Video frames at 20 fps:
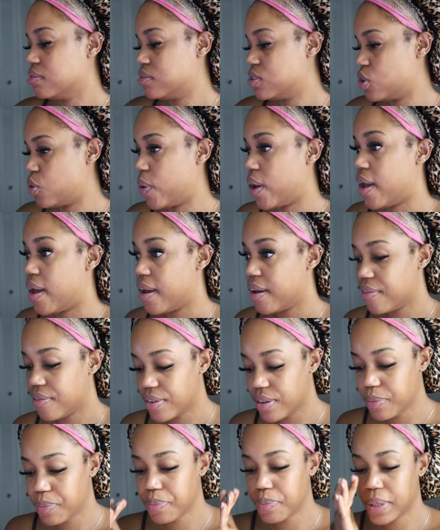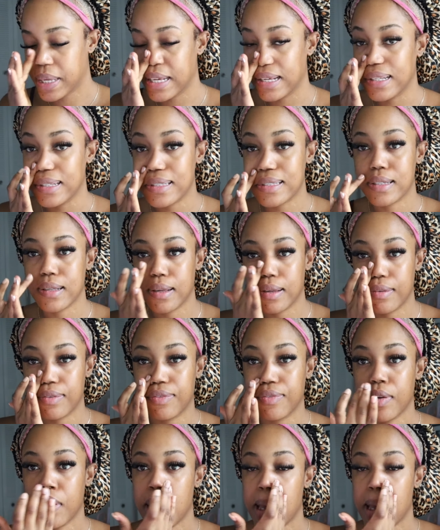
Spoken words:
So every piece of